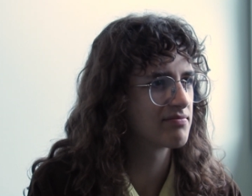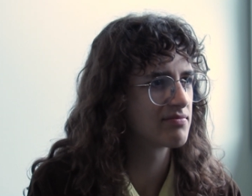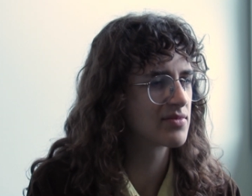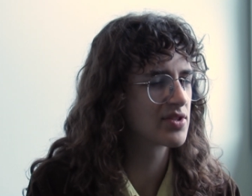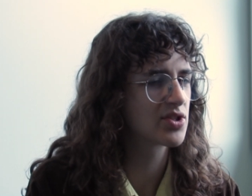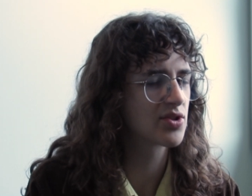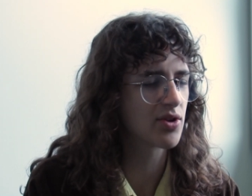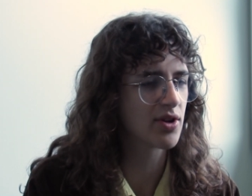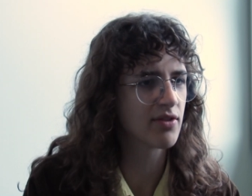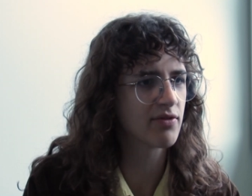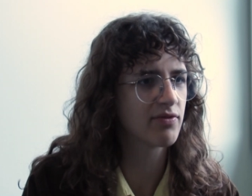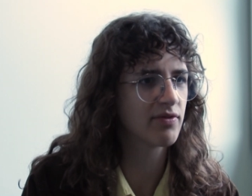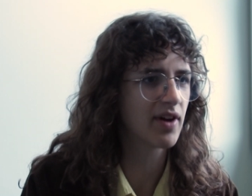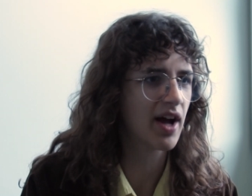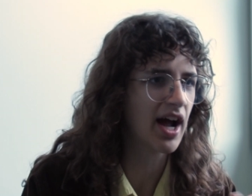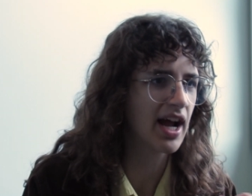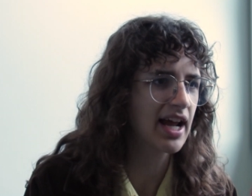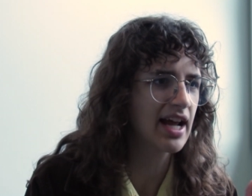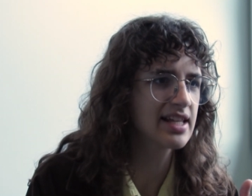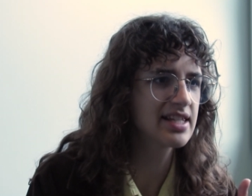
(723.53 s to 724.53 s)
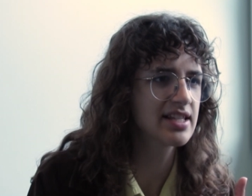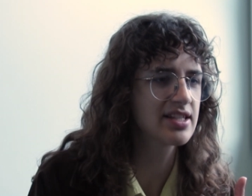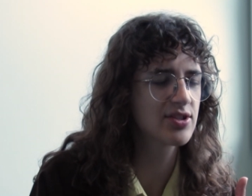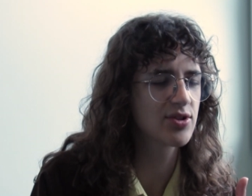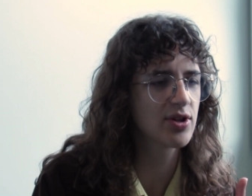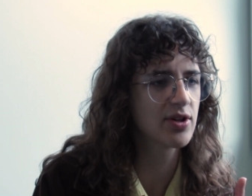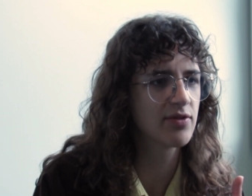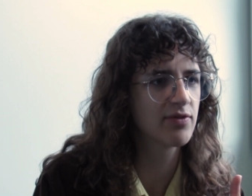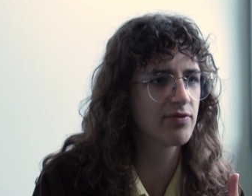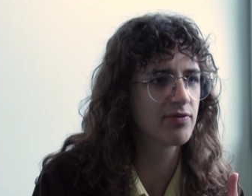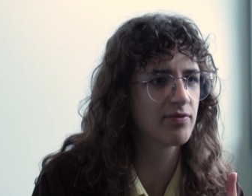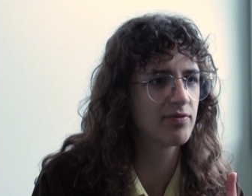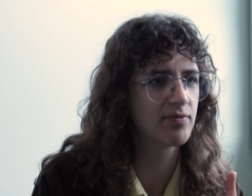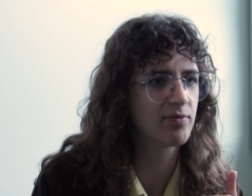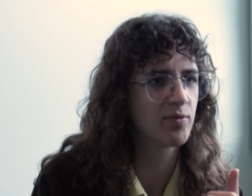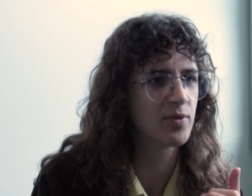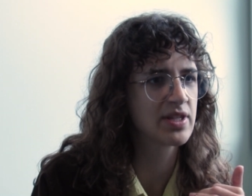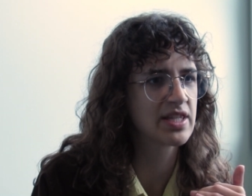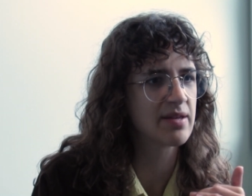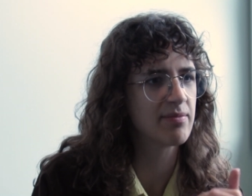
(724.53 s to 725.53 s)
sort of I guess it sort
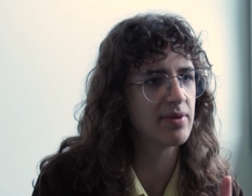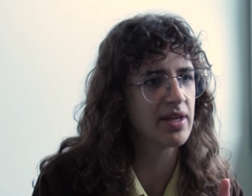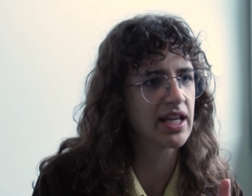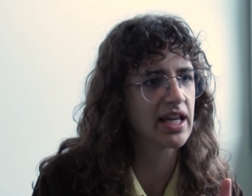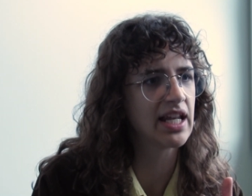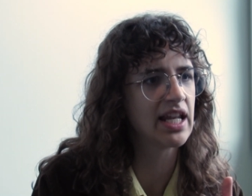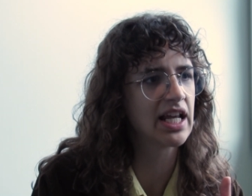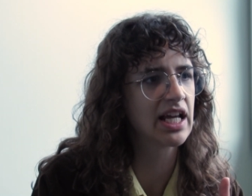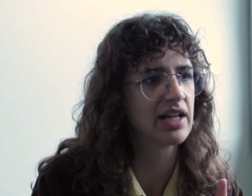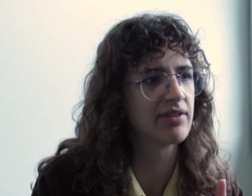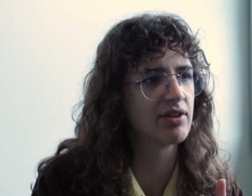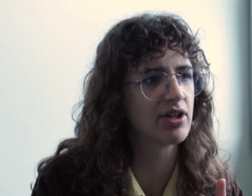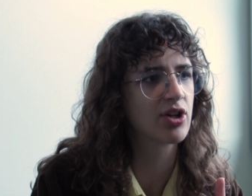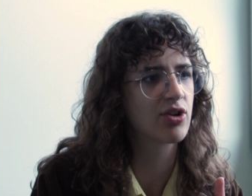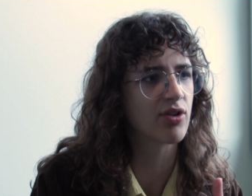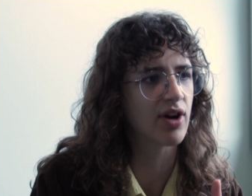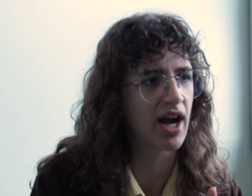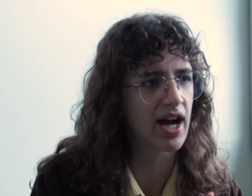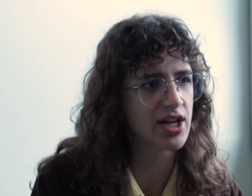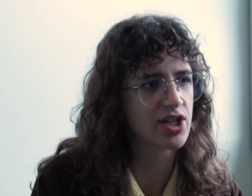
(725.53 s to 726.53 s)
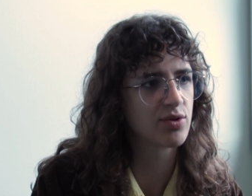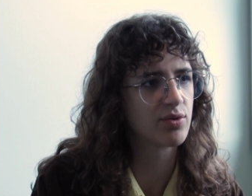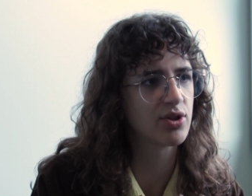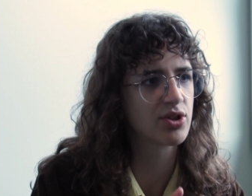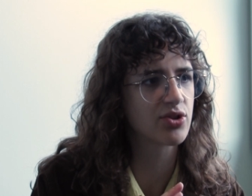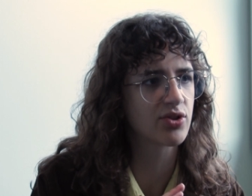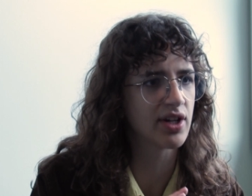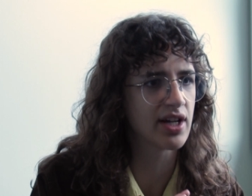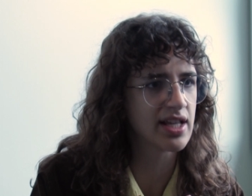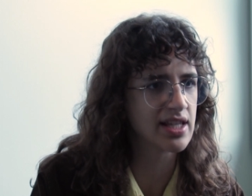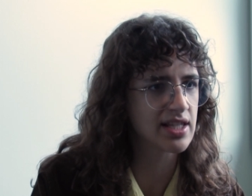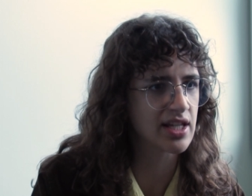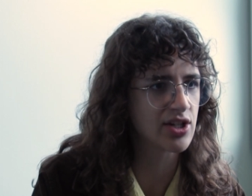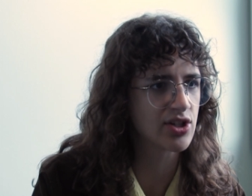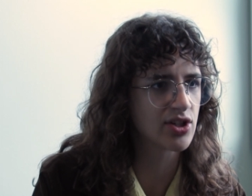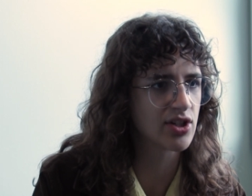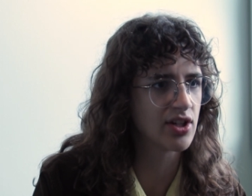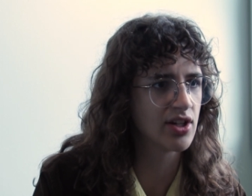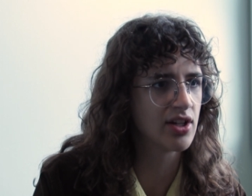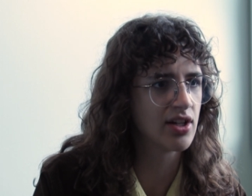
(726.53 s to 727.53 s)
of was the beginning of a gradual
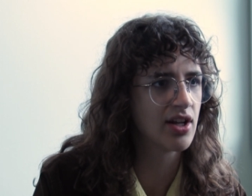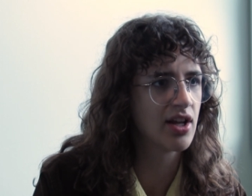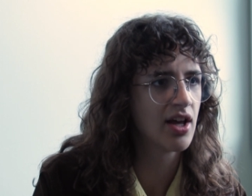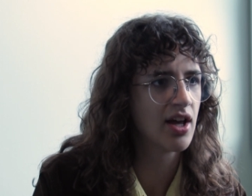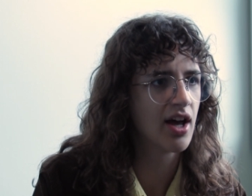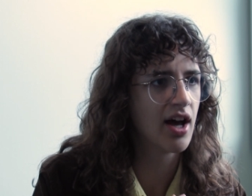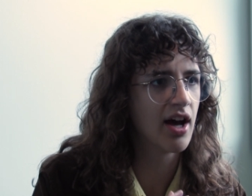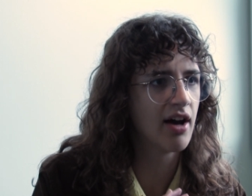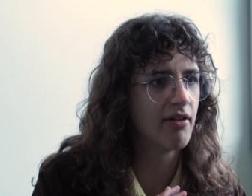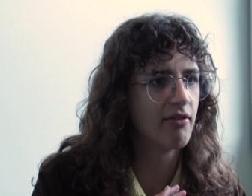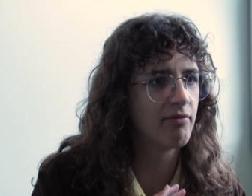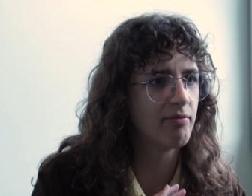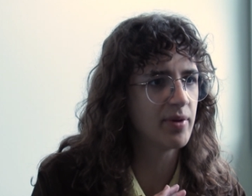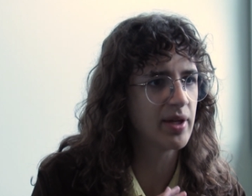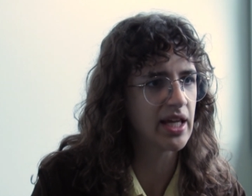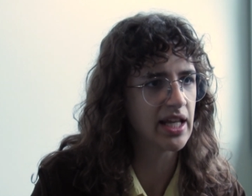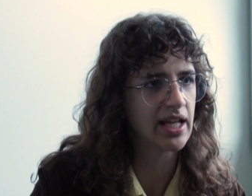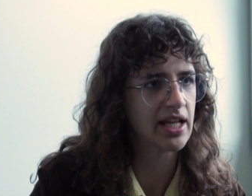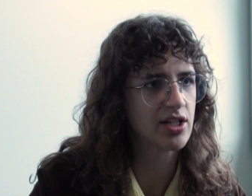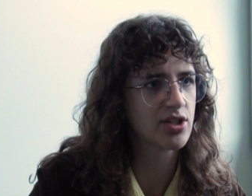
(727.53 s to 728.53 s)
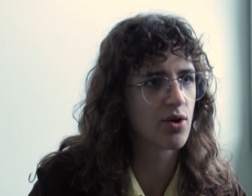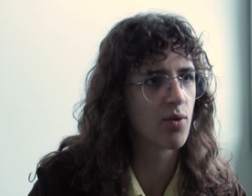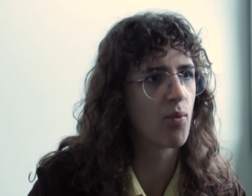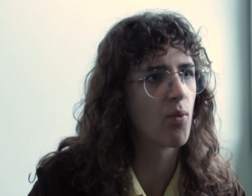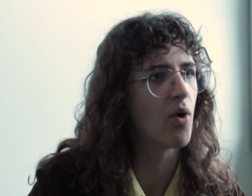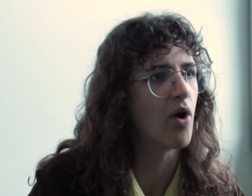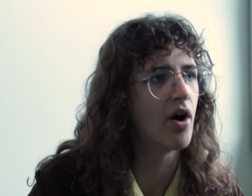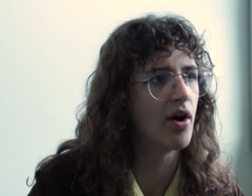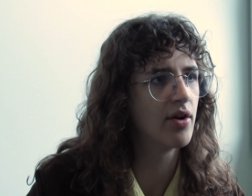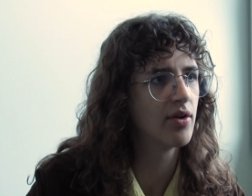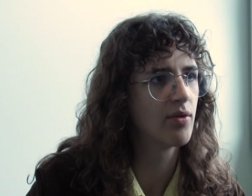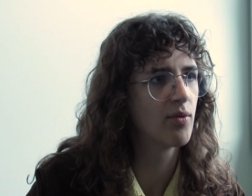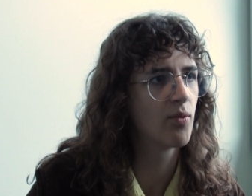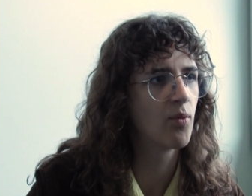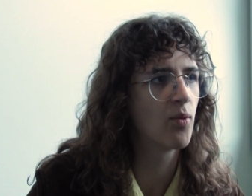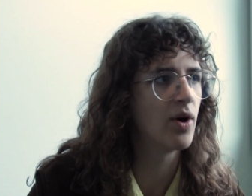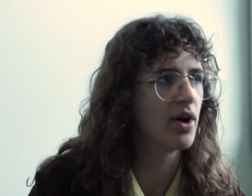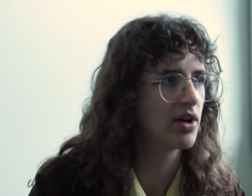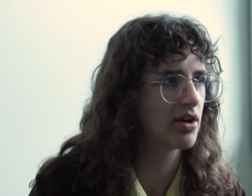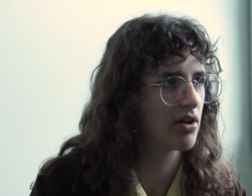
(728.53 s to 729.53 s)
transition of beginning to want
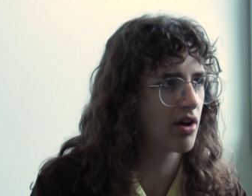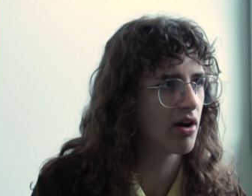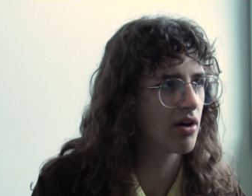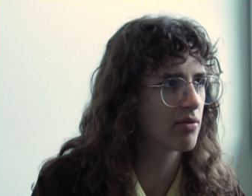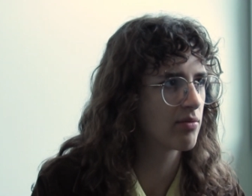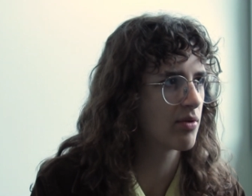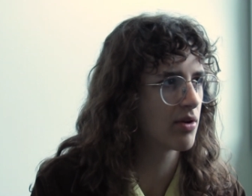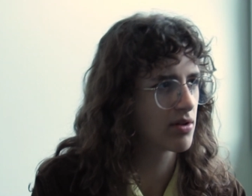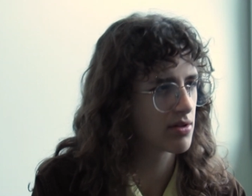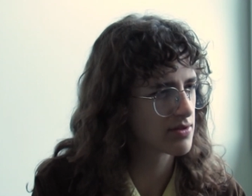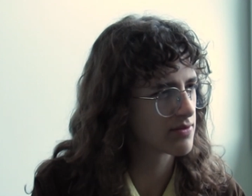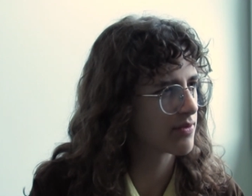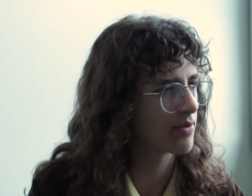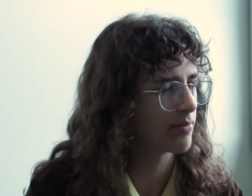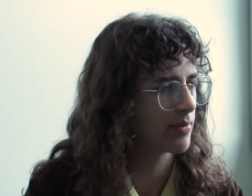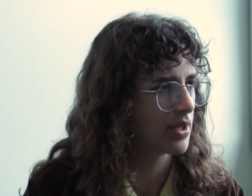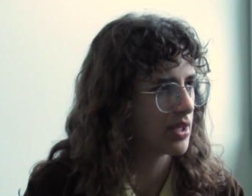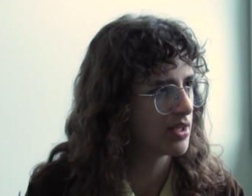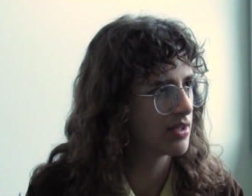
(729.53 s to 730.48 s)
what God wants for me.